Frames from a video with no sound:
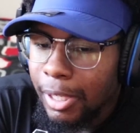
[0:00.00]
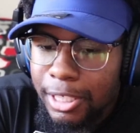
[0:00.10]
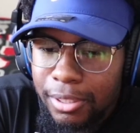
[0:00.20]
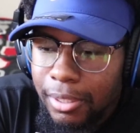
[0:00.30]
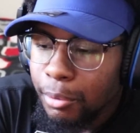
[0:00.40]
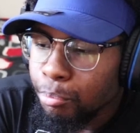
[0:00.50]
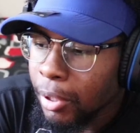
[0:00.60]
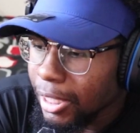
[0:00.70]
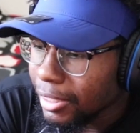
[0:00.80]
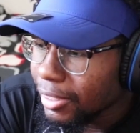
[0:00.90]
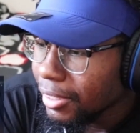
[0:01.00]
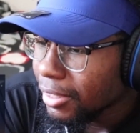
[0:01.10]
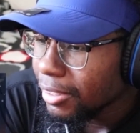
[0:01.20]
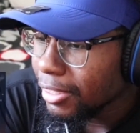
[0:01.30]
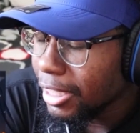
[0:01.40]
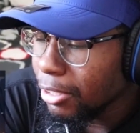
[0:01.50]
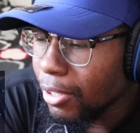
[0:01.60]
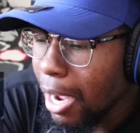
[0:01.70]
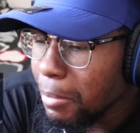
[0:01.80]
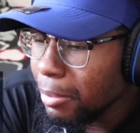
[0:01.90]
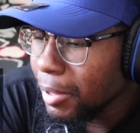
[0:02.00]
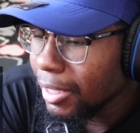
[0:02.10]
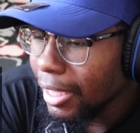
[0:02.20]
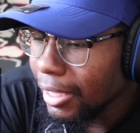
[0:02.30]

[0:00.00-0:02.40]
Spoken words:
Why does, bro, does Hinokami mean